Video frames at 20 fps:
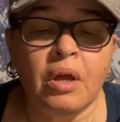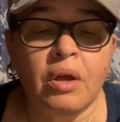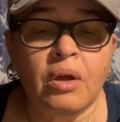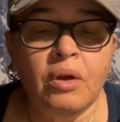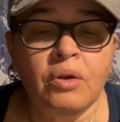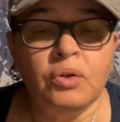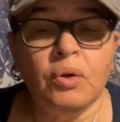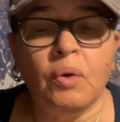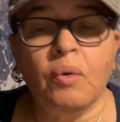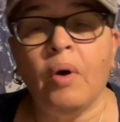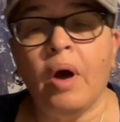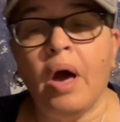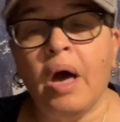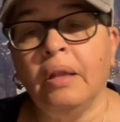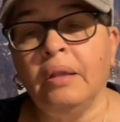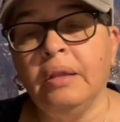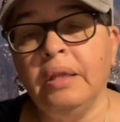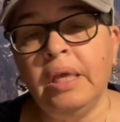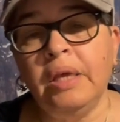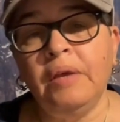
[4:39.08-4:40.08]
So
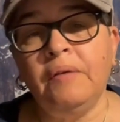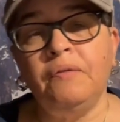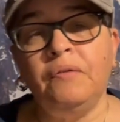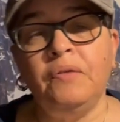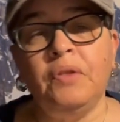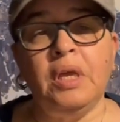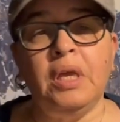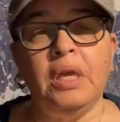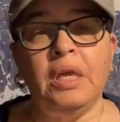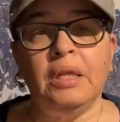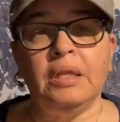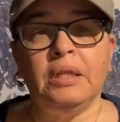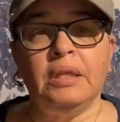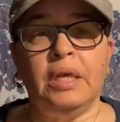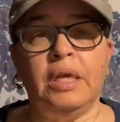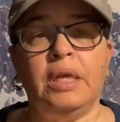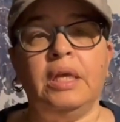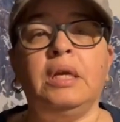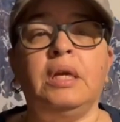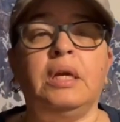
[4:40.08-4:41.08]
I'll leave the
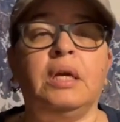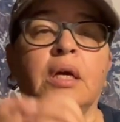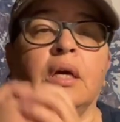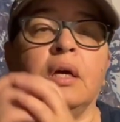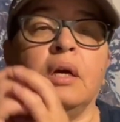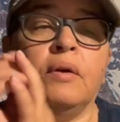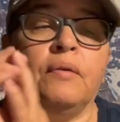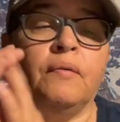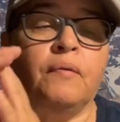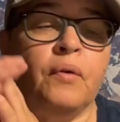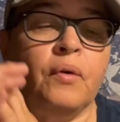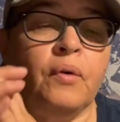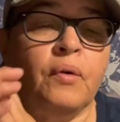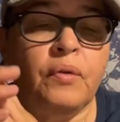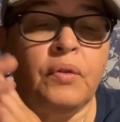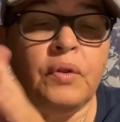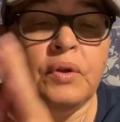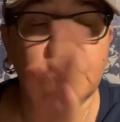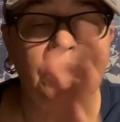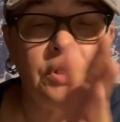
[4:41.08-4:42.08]
link for
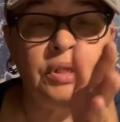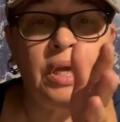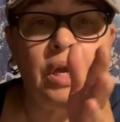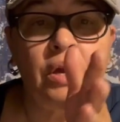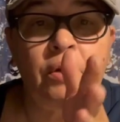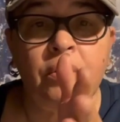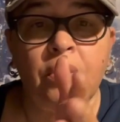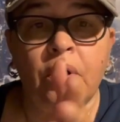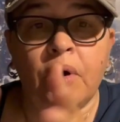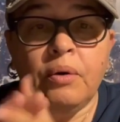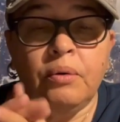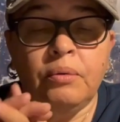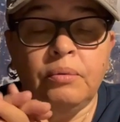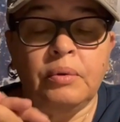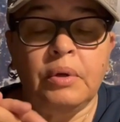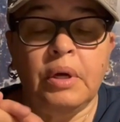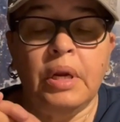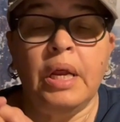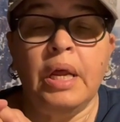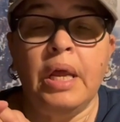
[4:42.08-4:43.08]
the discount code,
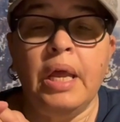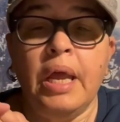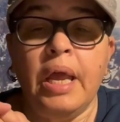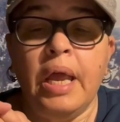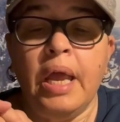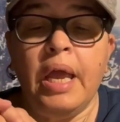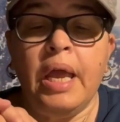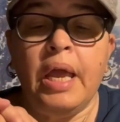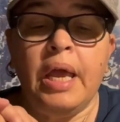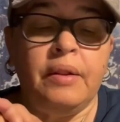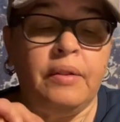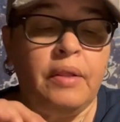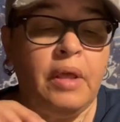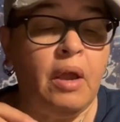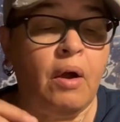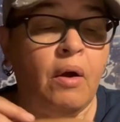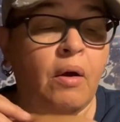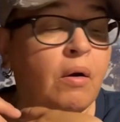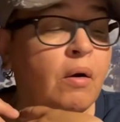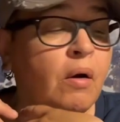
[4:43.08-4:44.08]
and they
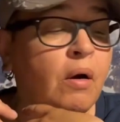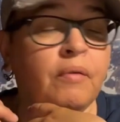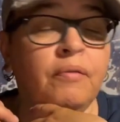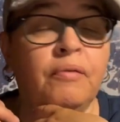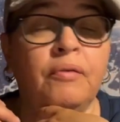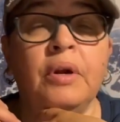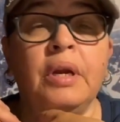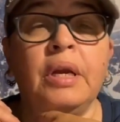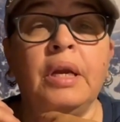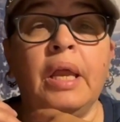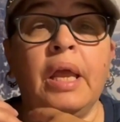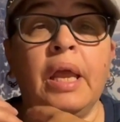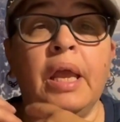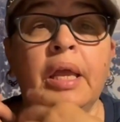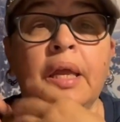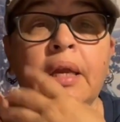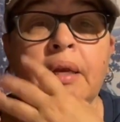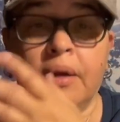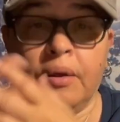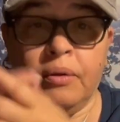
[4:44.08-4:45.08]
are offering
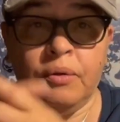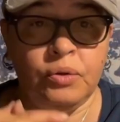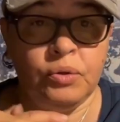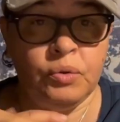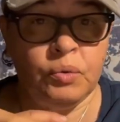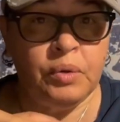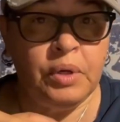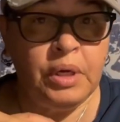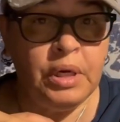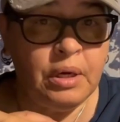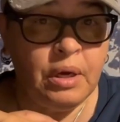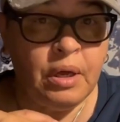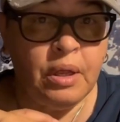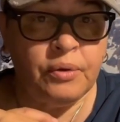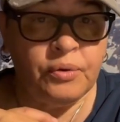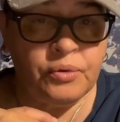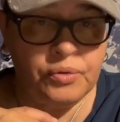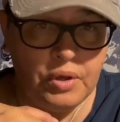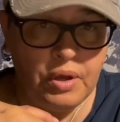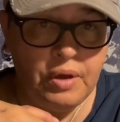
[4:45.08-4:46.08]
another
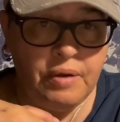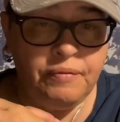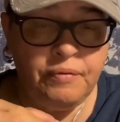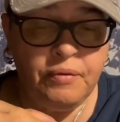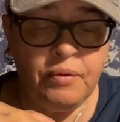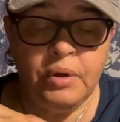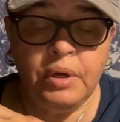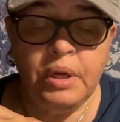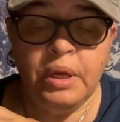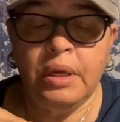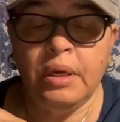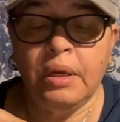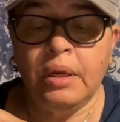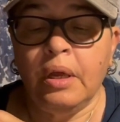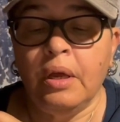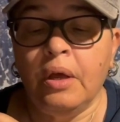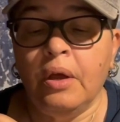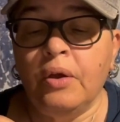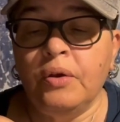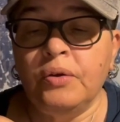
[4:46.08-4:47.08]
$20 off on it.
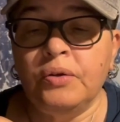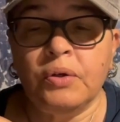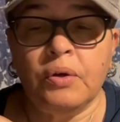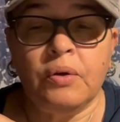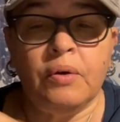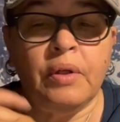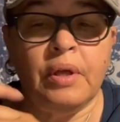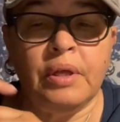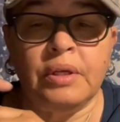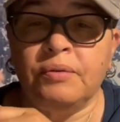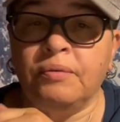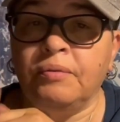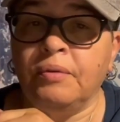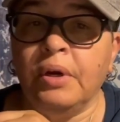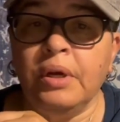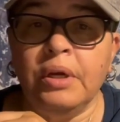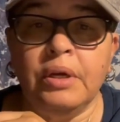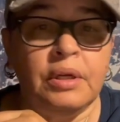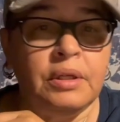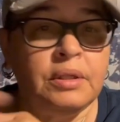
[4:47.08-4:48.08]
So that's a
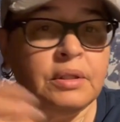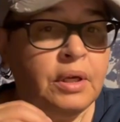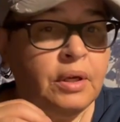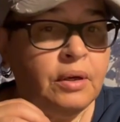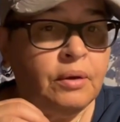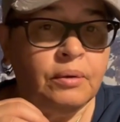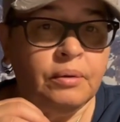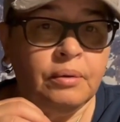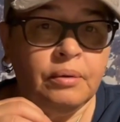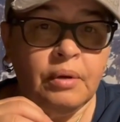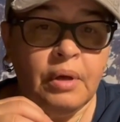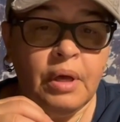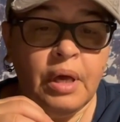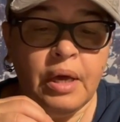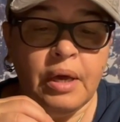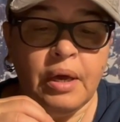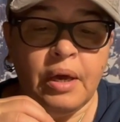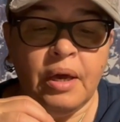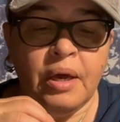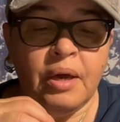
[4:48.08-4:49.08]
very good deal.
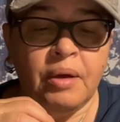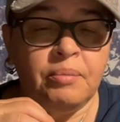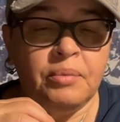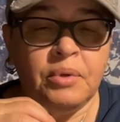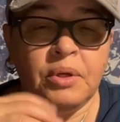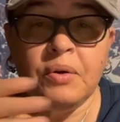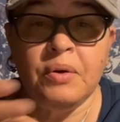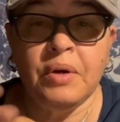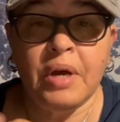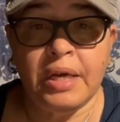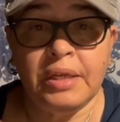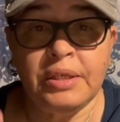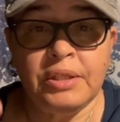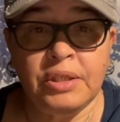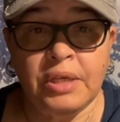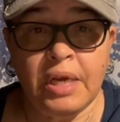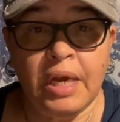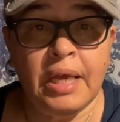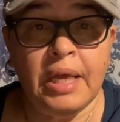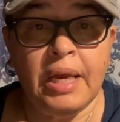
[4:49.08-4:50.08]
You guys
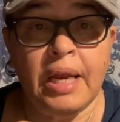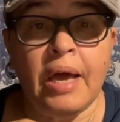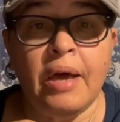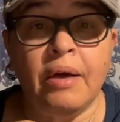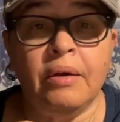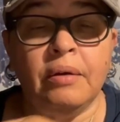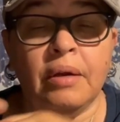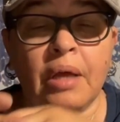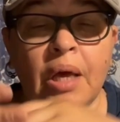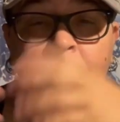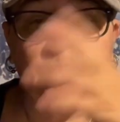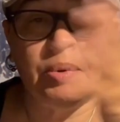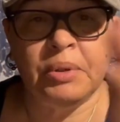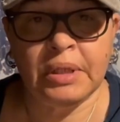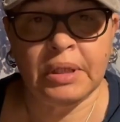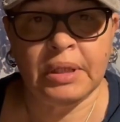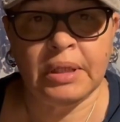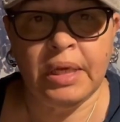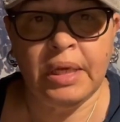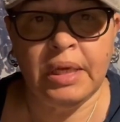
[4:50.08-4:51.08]
check it out. I'll put
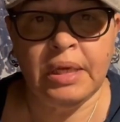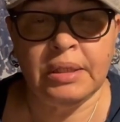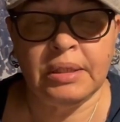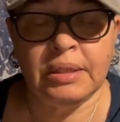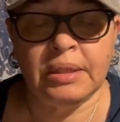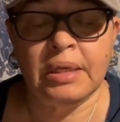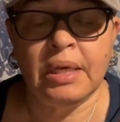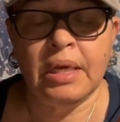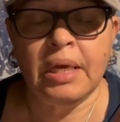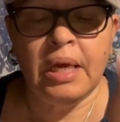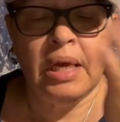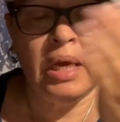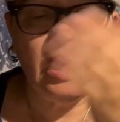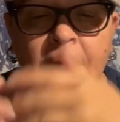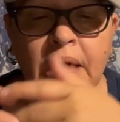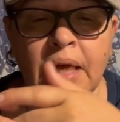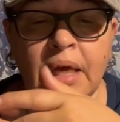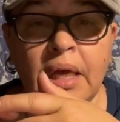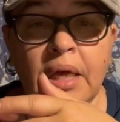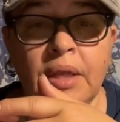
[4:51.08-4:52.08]
the links
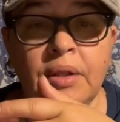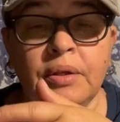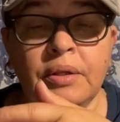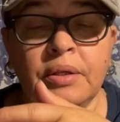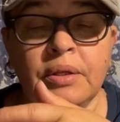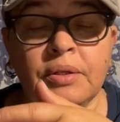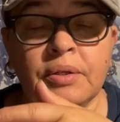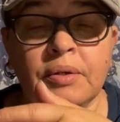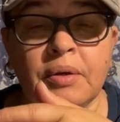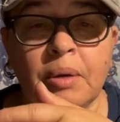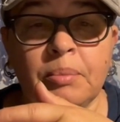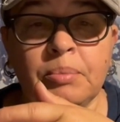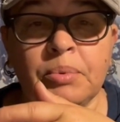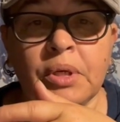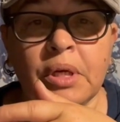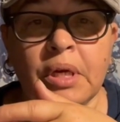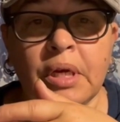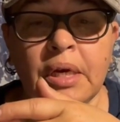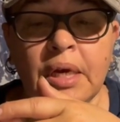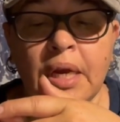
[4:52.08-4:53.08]
in the
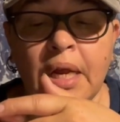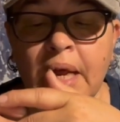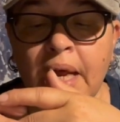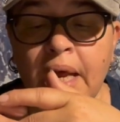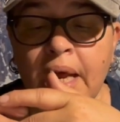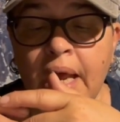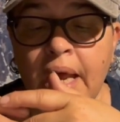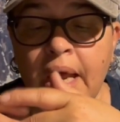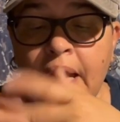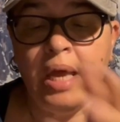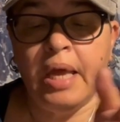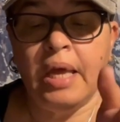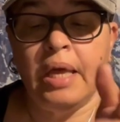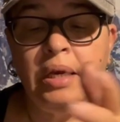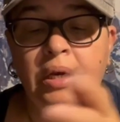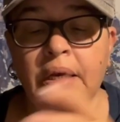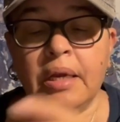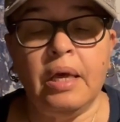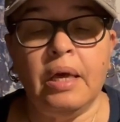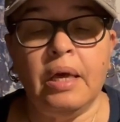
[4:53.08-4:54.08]
description, and